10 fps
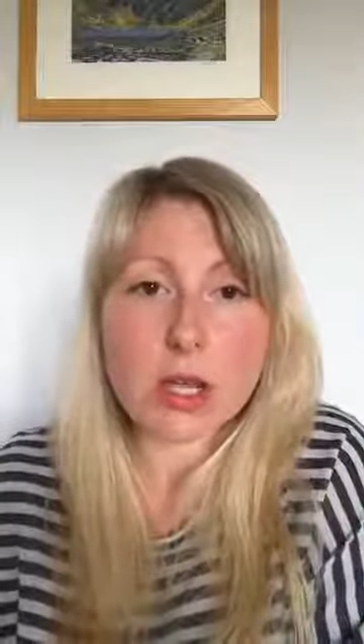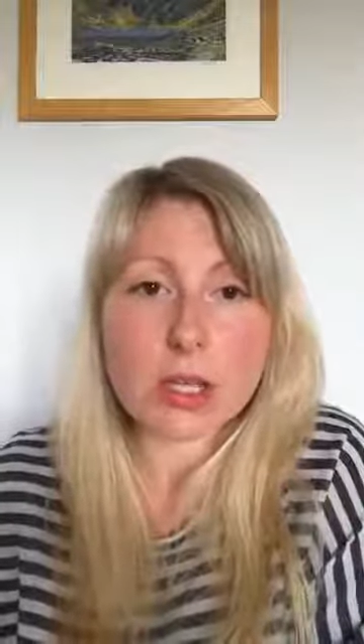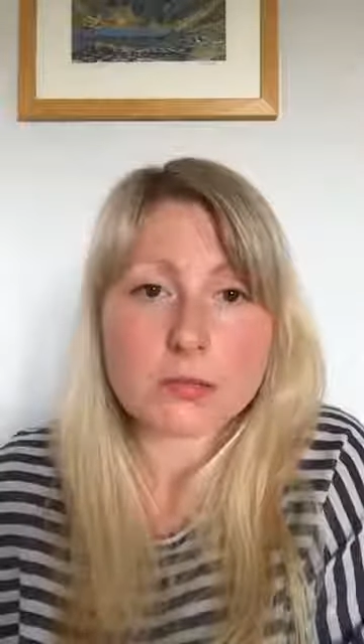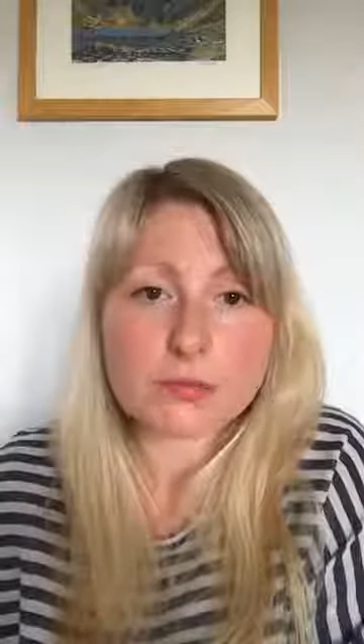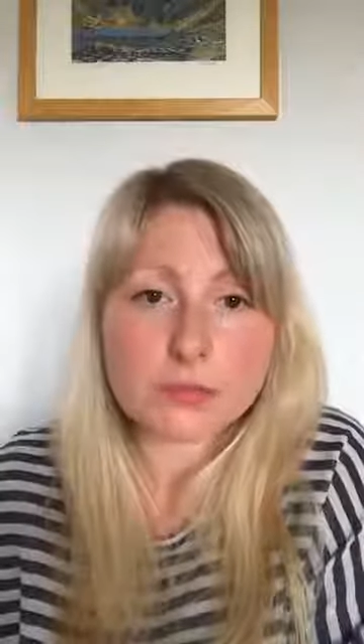
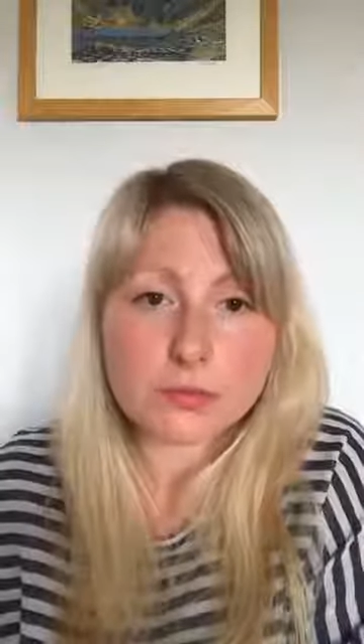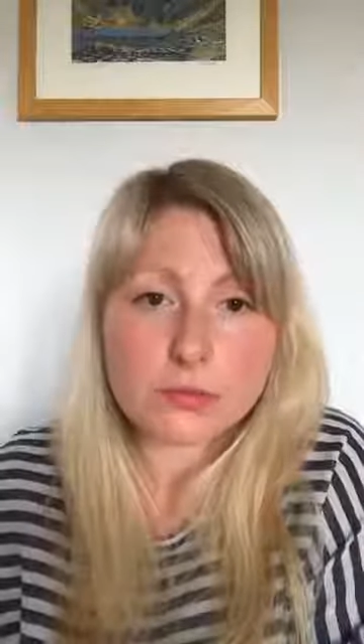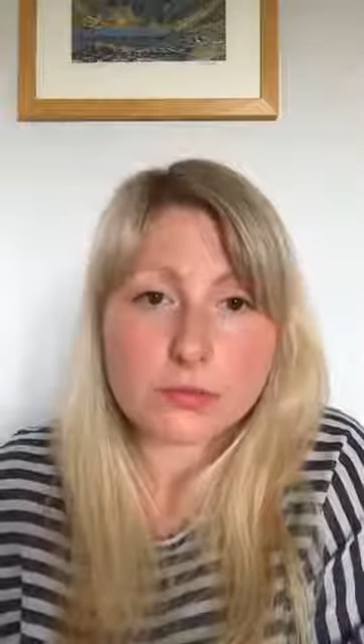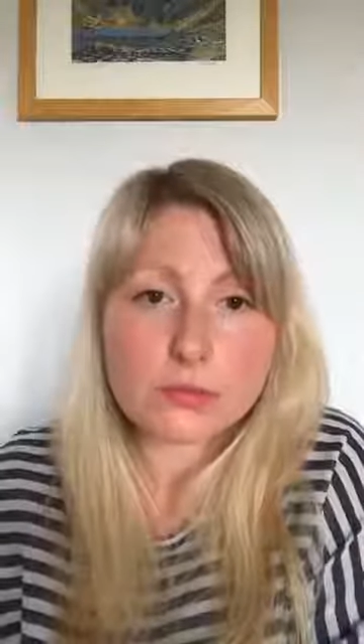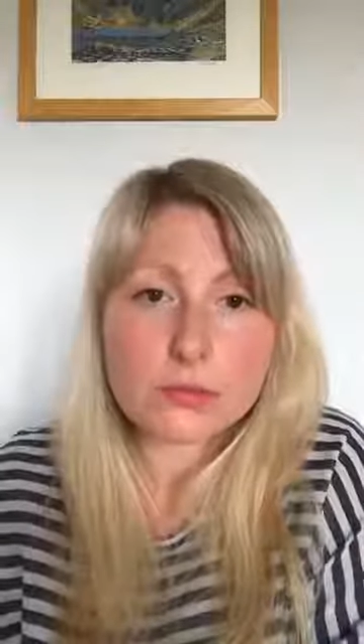And
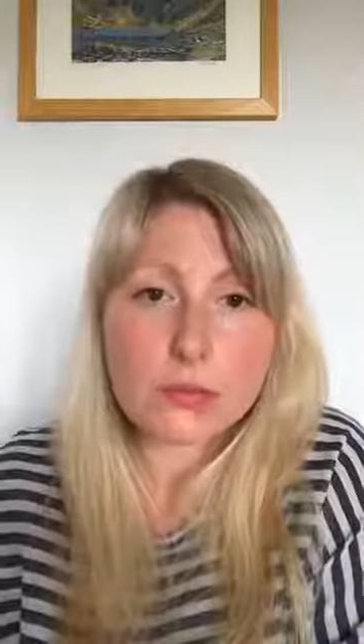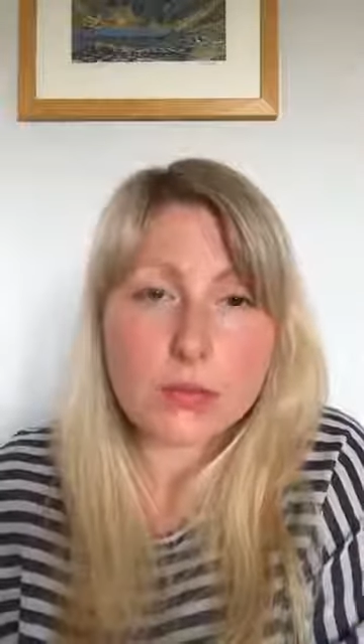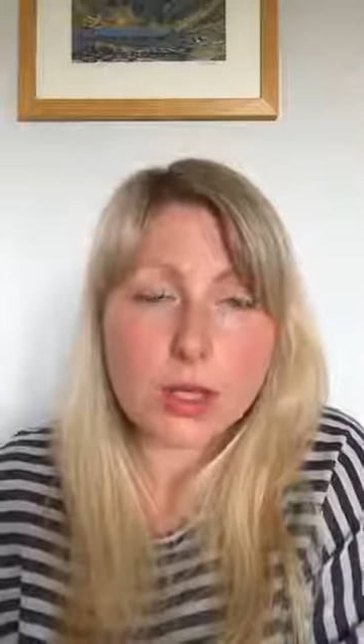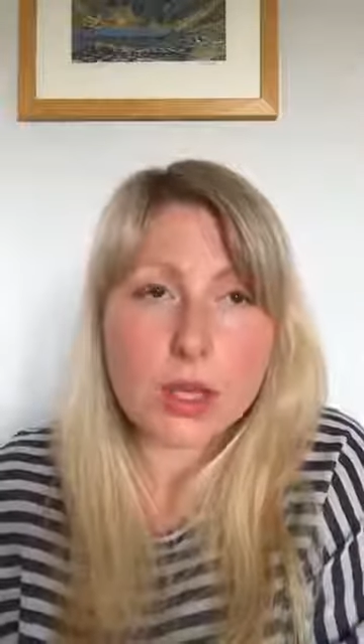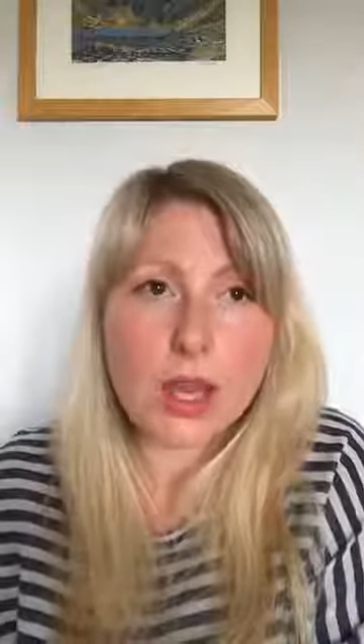
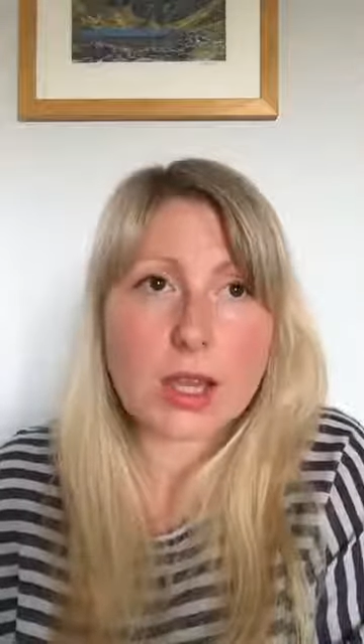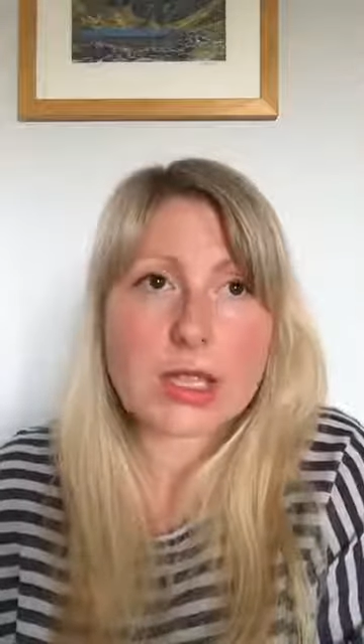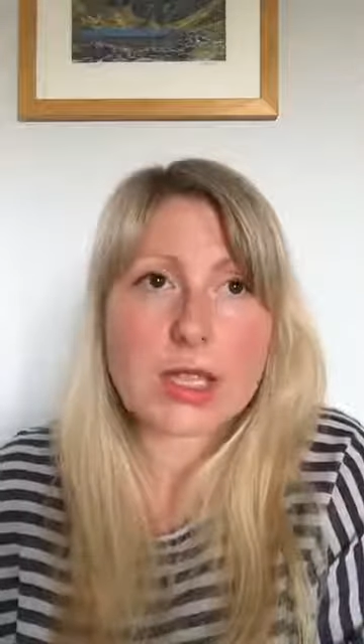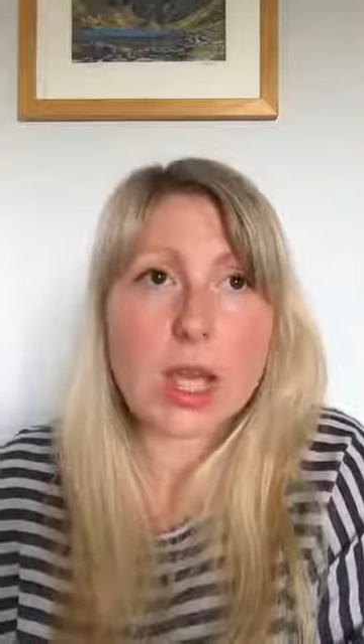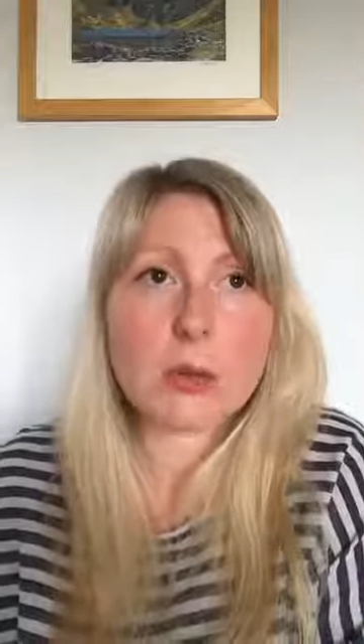
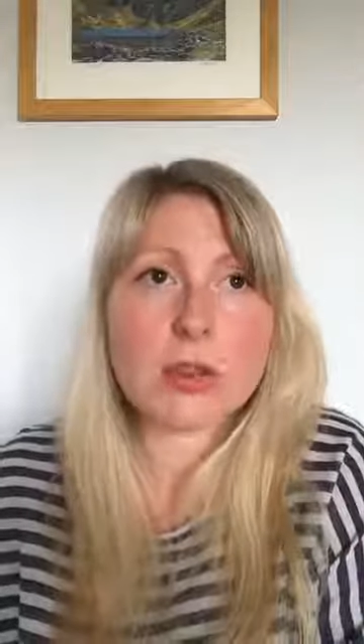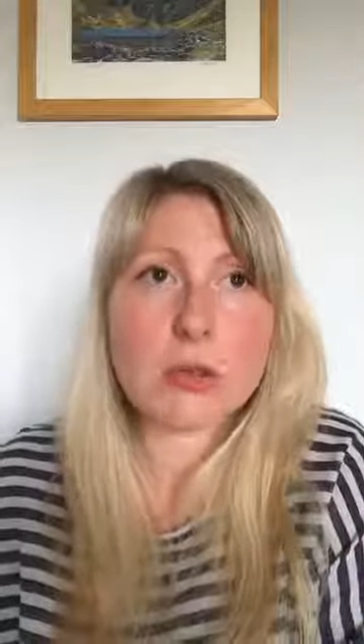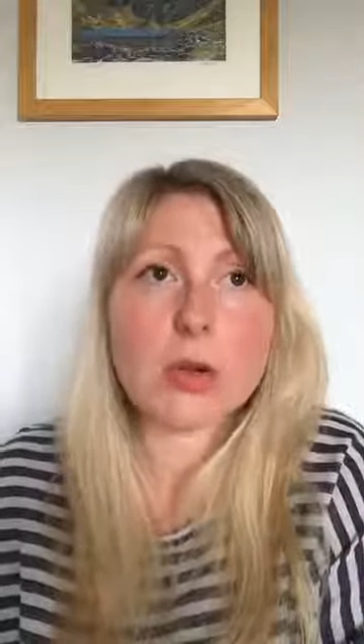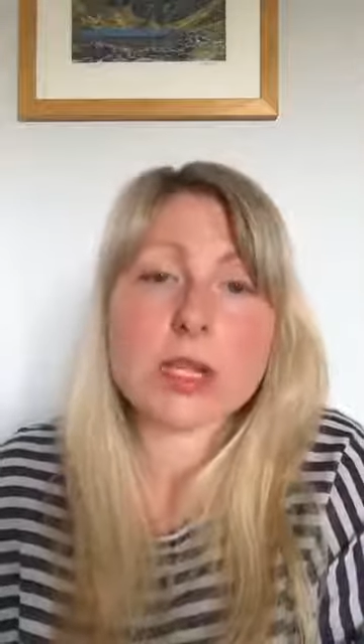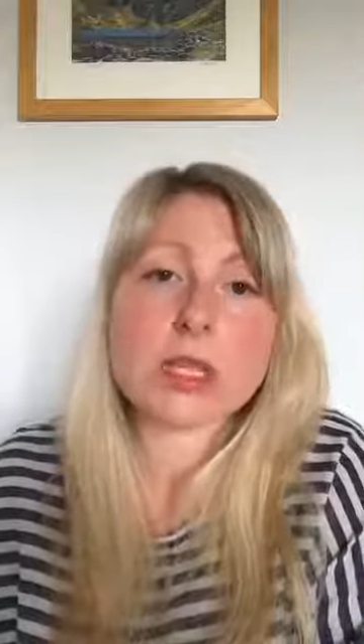there's a couple
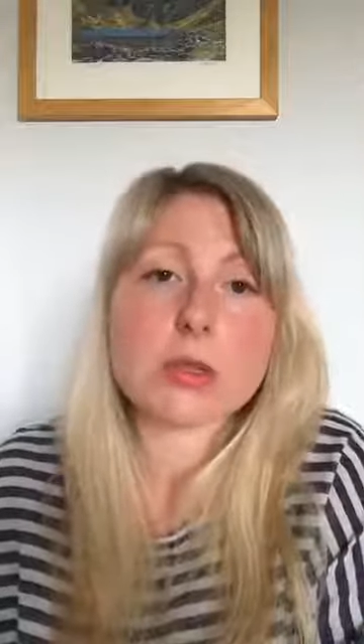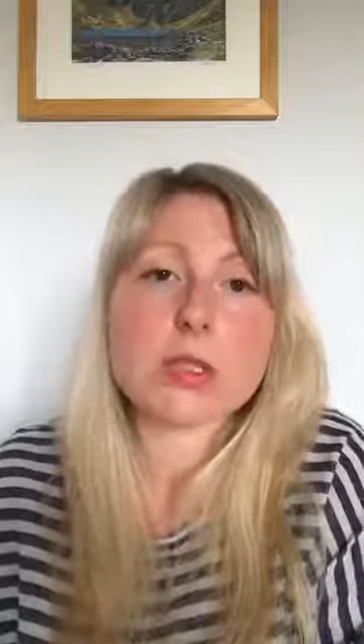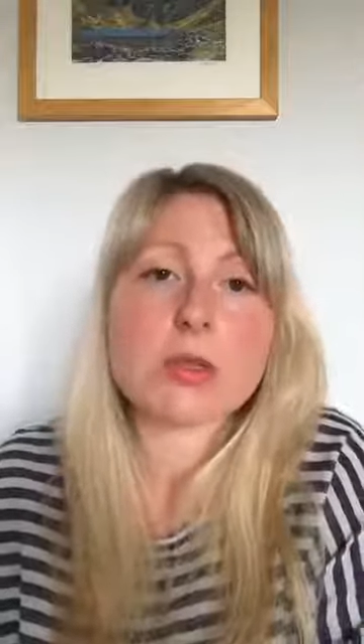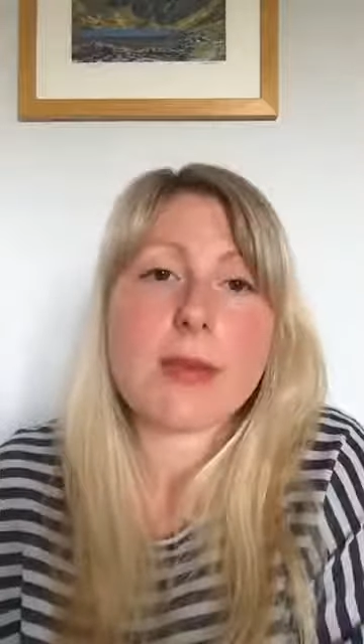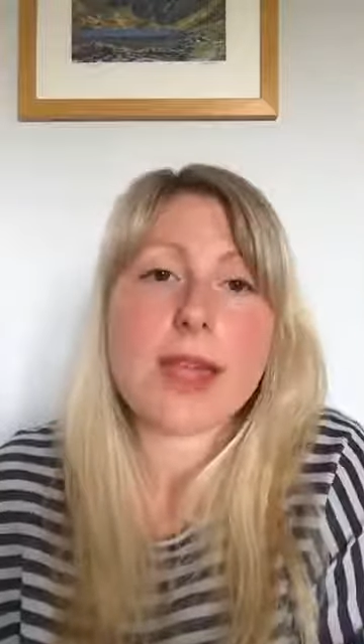of points I
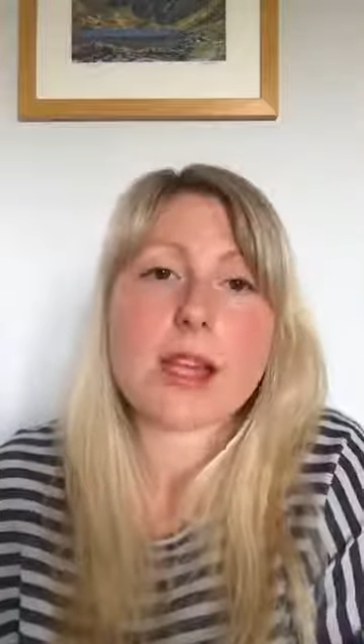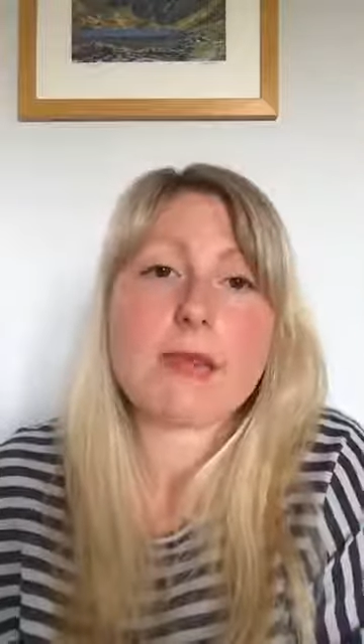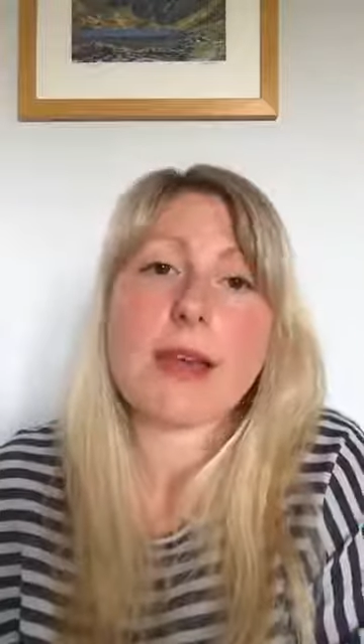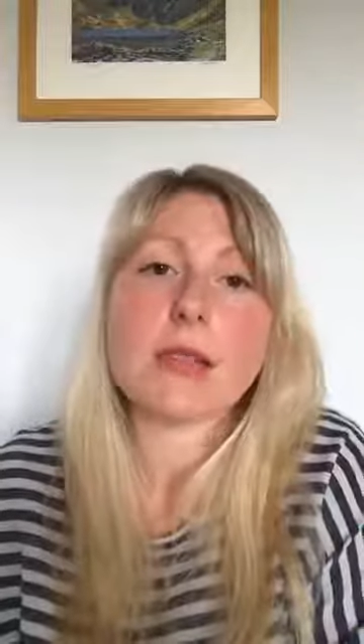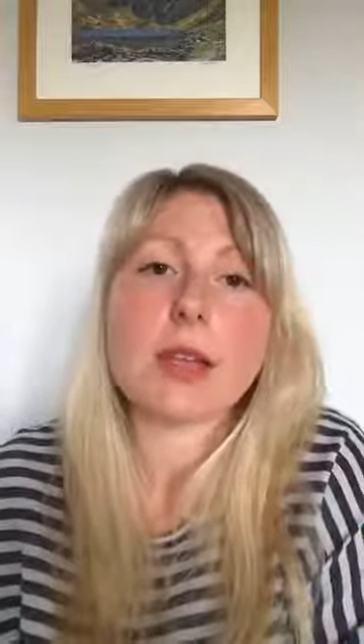want to make
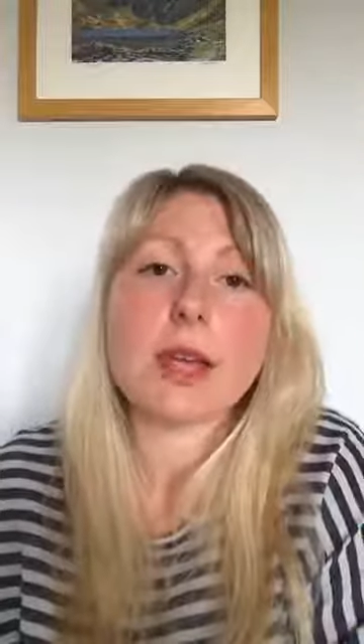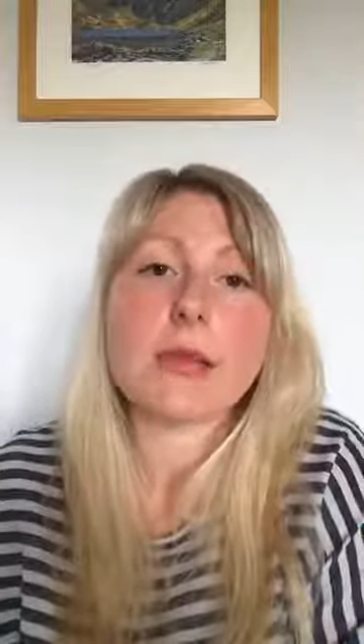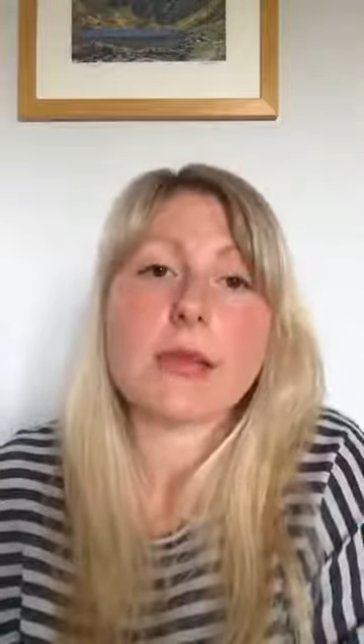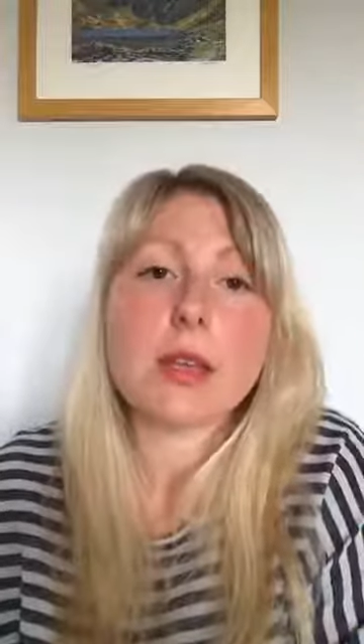around that.